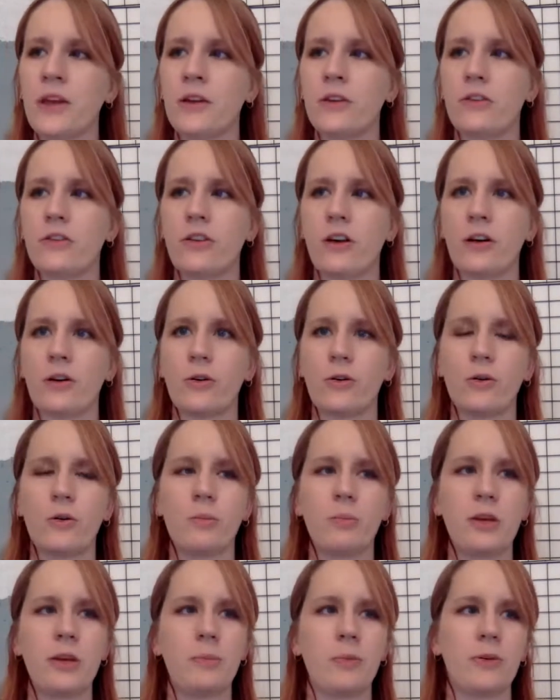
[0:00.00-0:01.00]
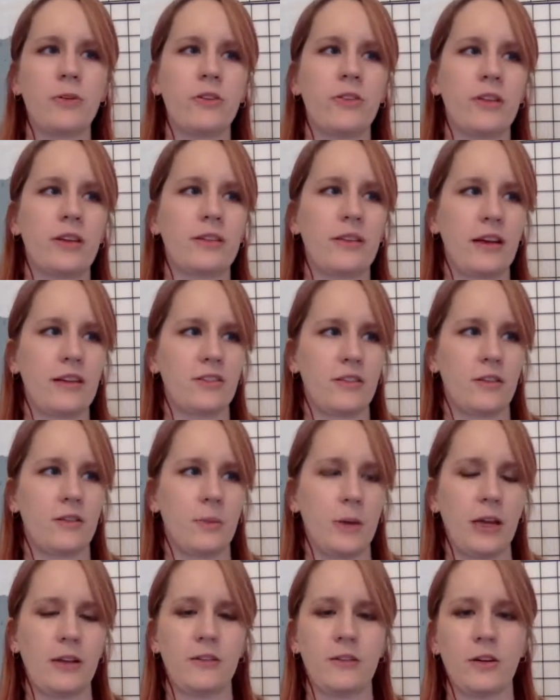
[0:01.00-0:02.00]
So people's attention
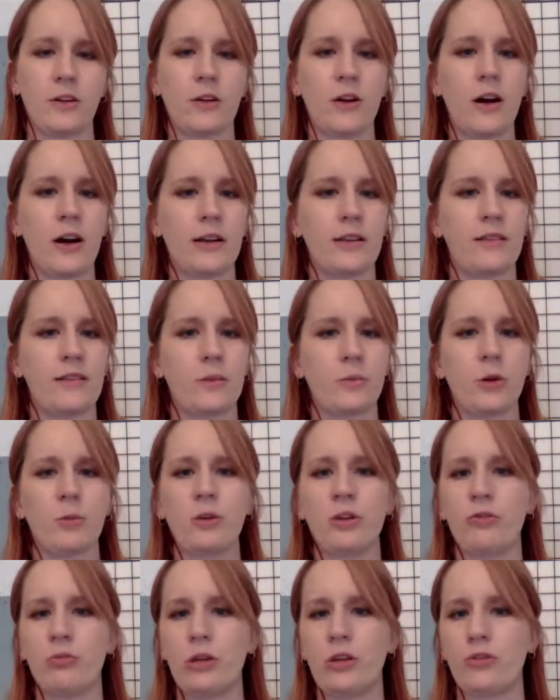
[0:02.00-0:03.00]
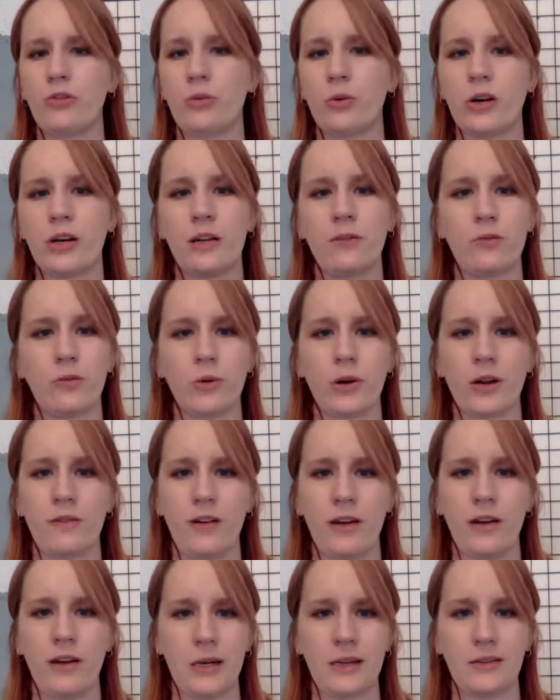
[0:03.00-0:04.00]
spans are gone somewhere between 20 and
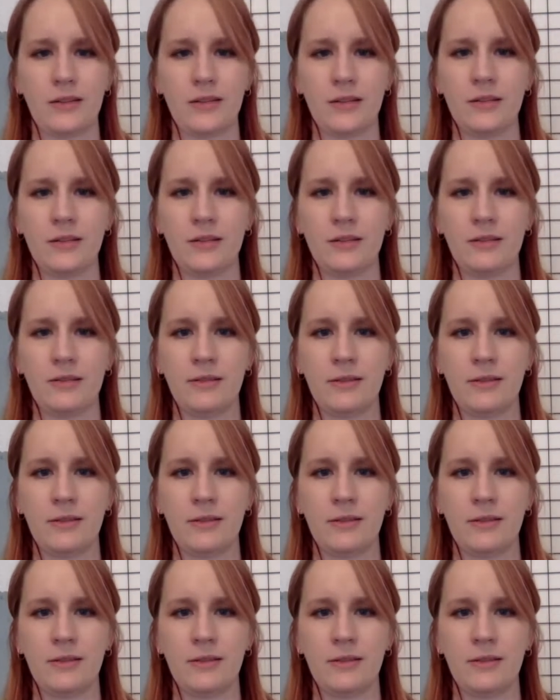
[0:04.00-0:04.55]
45 minutes.